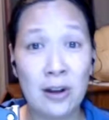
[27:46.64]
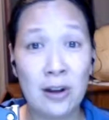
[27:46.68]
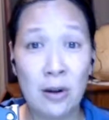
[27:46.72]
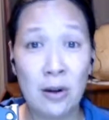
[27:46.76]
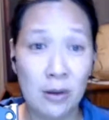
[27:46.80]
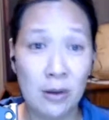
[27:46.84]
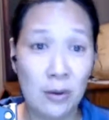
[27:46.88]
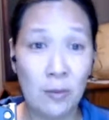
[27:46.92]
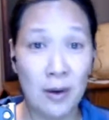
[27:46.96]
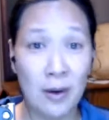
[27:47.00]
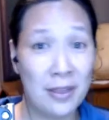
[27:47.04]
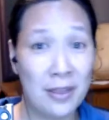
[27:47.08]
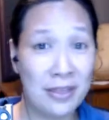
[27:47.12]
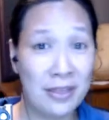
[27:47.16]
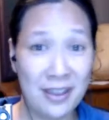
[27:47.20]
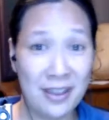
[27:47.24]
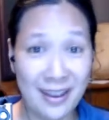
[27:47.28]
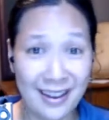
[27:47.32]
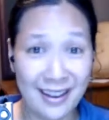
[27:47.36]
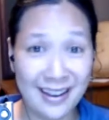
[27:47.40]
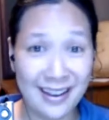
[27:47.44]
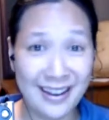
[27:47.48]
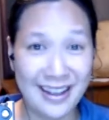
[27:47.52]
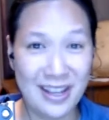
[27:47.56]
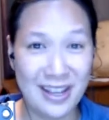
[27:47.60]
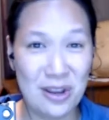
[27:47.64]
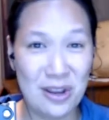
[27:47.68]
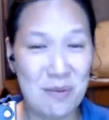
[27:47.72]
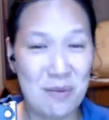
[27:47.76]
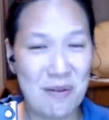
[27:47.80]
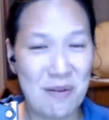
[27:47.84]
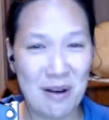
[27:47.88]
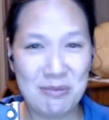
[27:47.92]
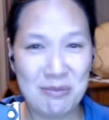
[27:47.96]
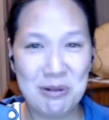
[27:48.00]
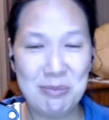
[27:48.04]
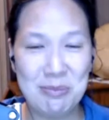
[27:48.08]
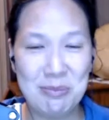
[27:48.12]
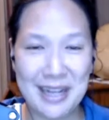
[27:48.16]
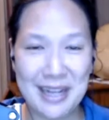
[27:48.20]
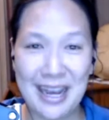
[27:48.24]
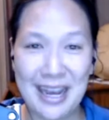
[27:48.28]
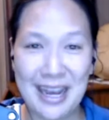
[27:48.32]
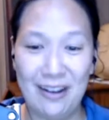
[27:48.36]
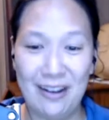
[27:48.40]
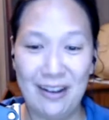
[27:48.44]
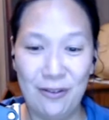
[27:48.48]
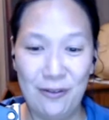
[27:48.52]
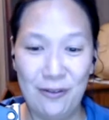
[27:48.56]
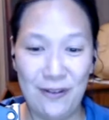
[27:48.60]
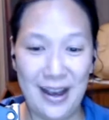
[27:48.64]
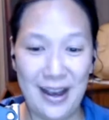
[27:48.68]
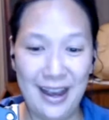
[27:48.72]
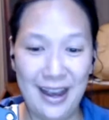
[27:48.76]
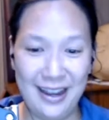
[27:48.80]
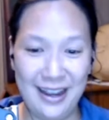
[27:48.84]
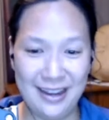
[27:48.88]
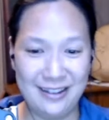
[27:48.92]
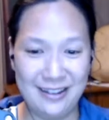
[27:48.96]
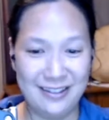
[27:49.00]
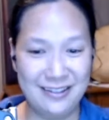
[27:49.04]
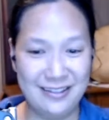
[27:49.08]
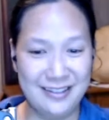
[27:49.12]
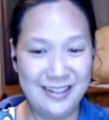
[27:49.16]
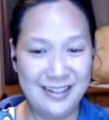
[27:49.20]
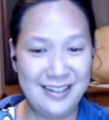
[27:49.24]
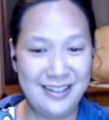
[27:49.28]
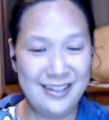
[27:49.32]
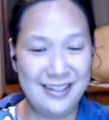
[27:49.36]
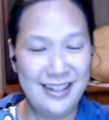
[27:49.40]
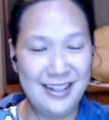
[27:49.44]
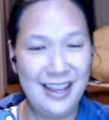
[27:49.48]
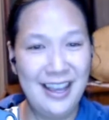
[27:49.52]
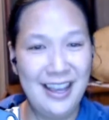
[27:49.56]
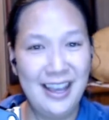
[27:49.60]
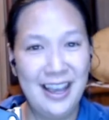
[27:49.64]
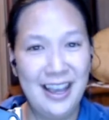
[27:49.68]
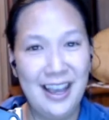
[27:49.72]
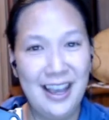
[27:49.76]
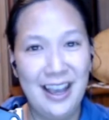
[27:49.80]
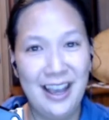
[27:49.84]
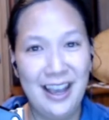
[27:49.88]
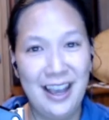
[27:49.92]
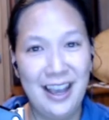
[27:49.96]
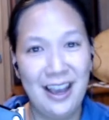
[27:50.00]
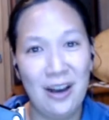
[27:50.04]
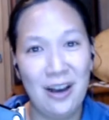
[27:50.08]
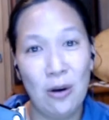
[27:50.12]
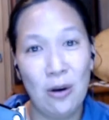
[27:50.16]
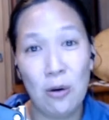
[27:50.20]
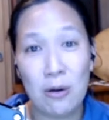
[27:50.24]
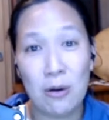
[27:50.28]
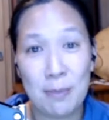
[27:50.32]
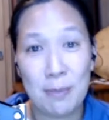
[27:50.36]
only one thing, you probably have files or